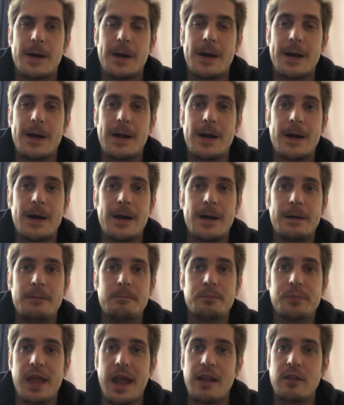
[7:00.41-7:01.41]

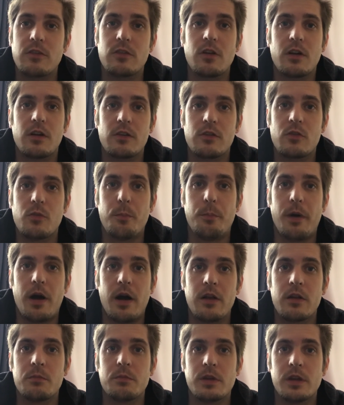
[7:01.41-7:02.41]
That starts to
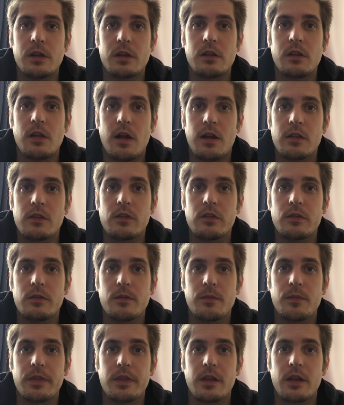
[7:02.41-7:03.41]
bother me a lot.
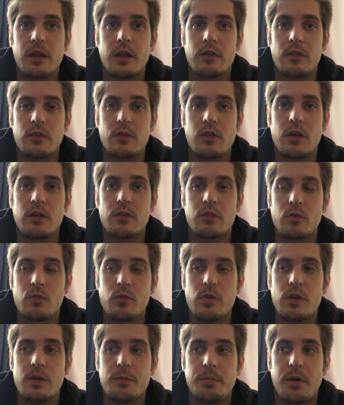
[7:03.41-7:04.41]
It starts to
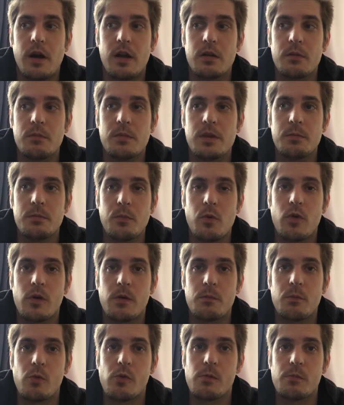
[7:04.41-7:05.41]
really bother more
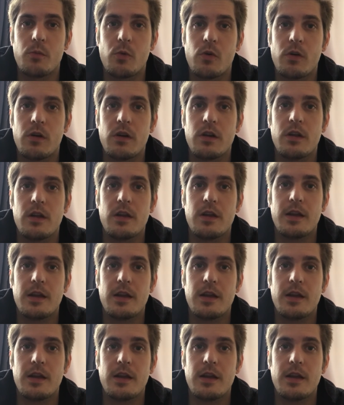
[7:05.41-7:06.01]
and more and more.